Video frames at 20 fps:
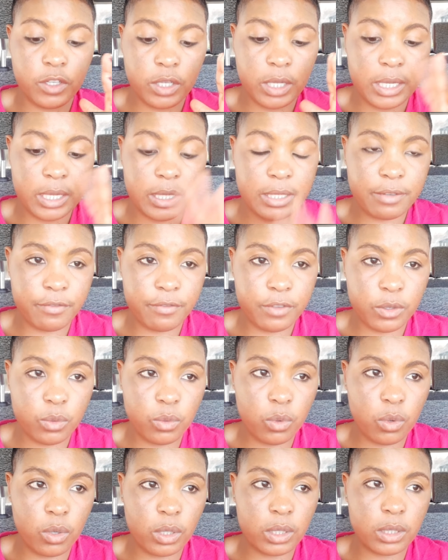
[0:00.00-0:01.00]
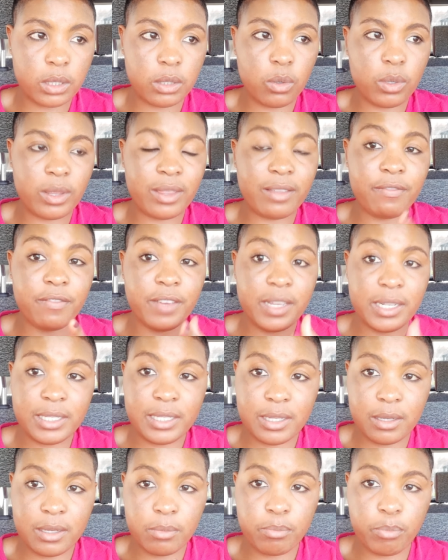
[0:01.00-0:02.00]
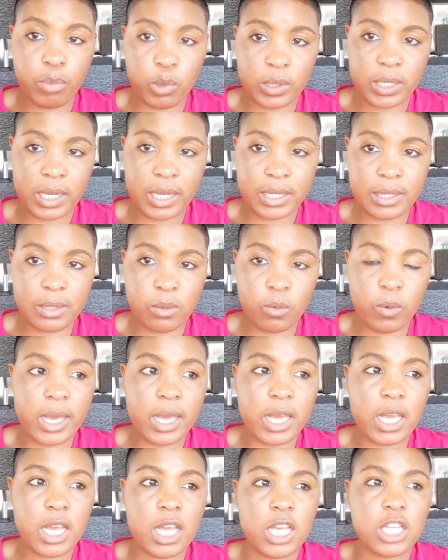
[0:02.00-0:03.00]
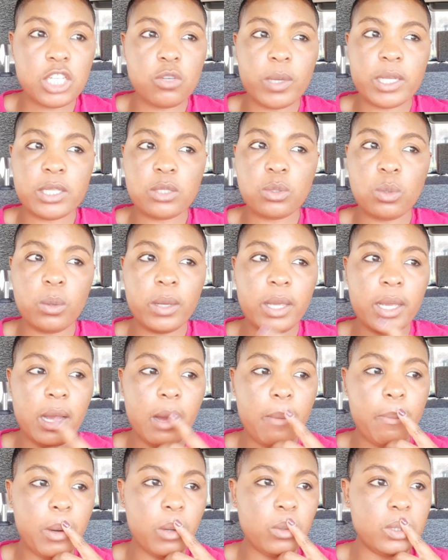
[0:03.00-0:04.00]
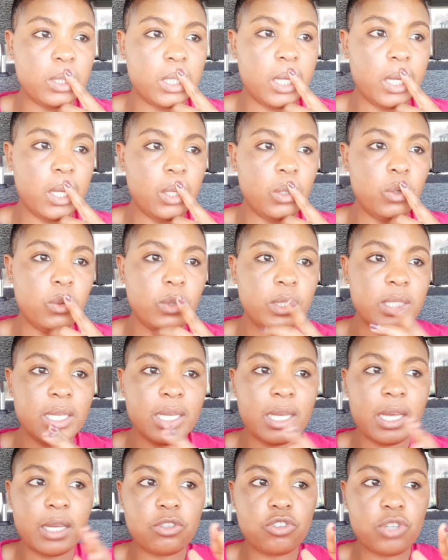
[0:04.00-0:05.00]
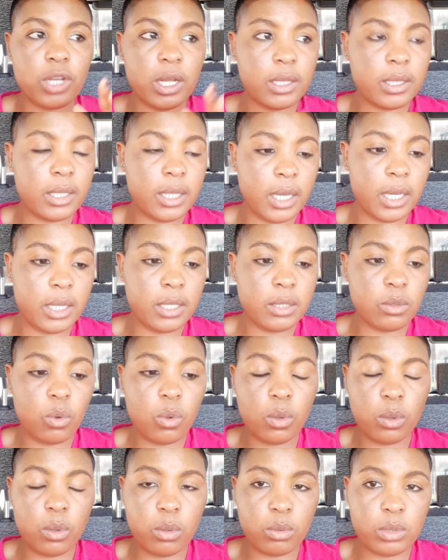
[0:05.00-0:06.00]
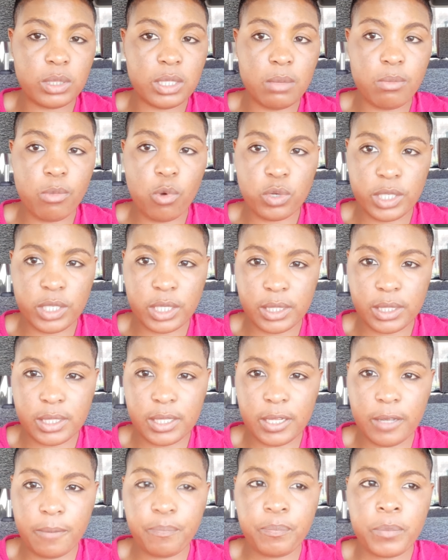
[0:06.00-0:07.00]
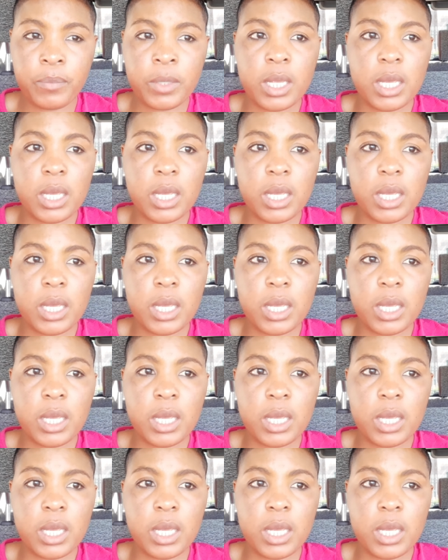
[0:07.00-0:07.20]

interview on the Venting podcast, where she was talking about her losing her child and all those emotions, né?